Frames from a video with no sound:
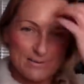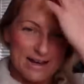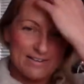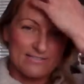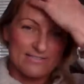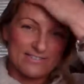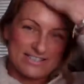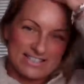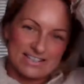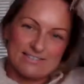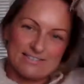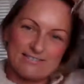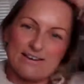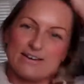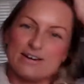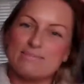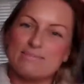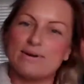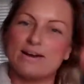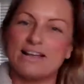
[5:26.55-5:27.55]
we're averaging
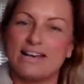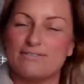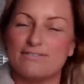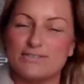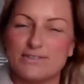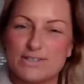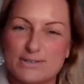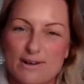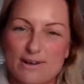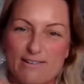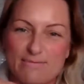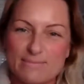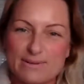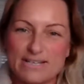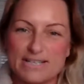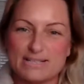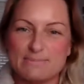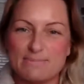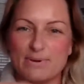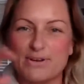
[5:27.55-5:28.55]
around about 11 or 12
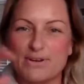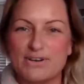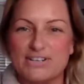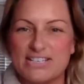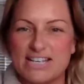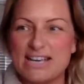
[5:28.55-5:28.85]
meals per